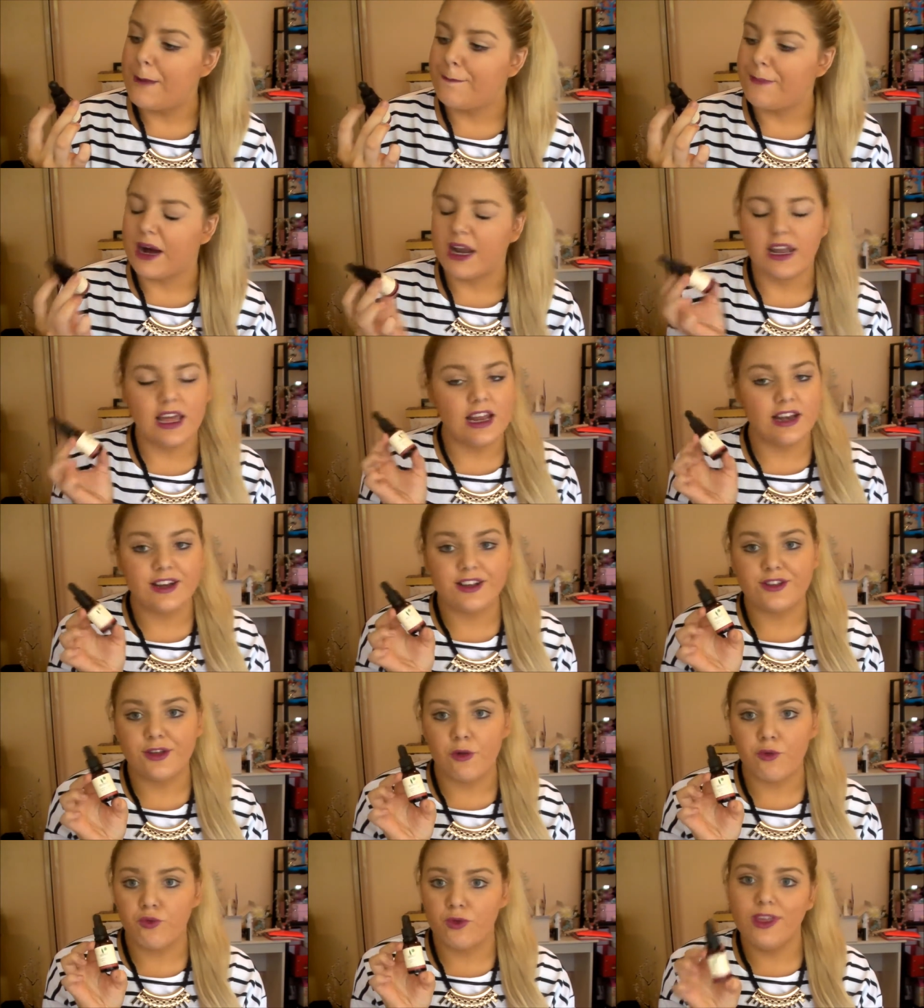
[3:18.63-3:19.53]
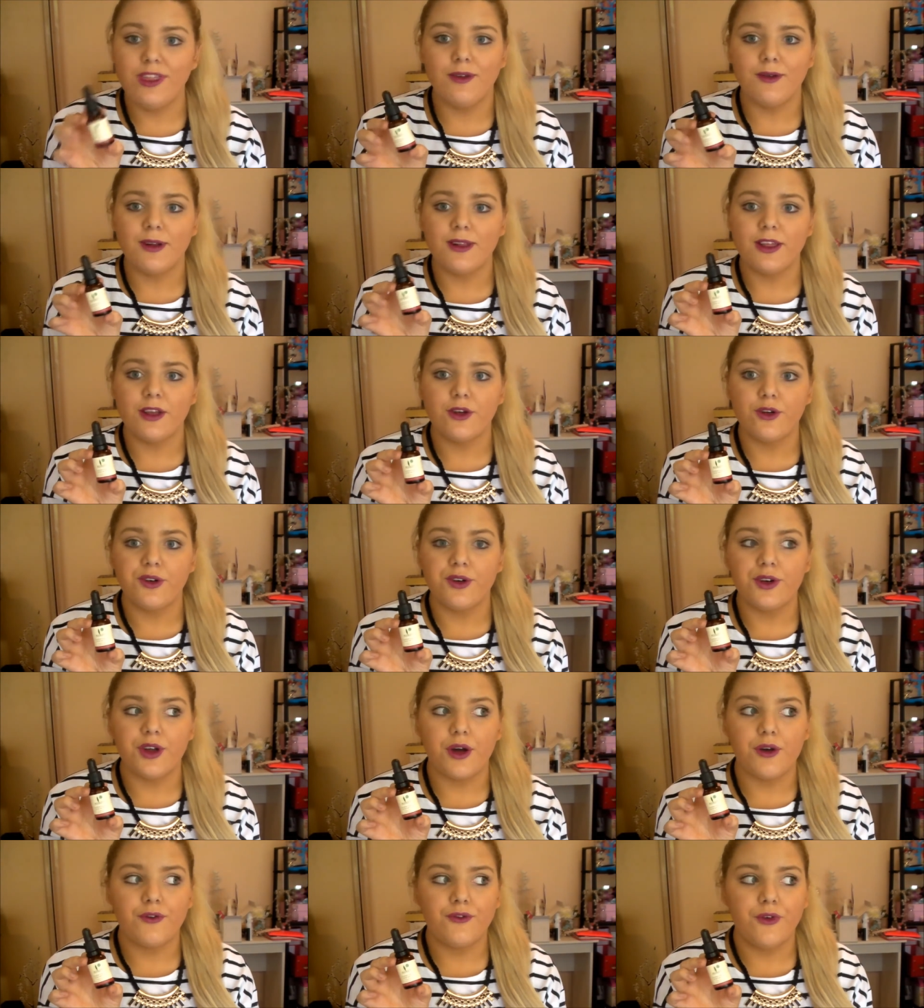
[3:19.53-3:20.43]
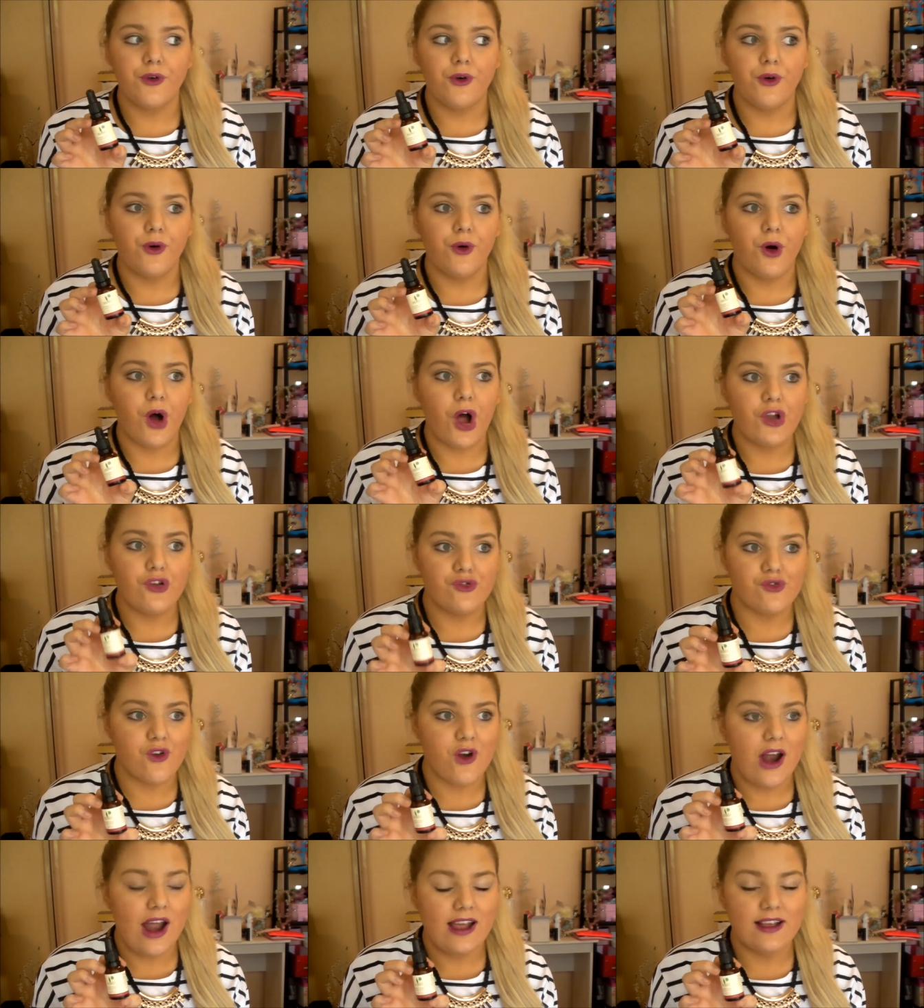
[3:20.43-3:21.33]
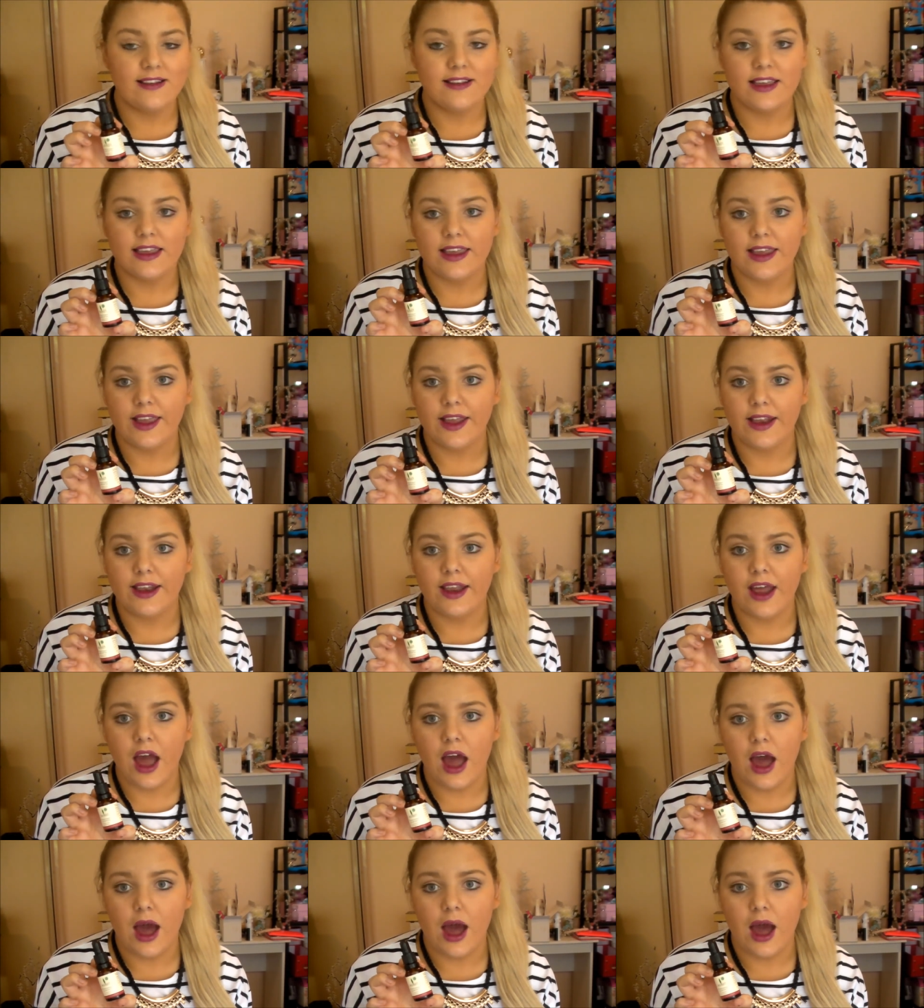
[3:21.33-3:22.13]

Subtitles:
But it is really good for dry skin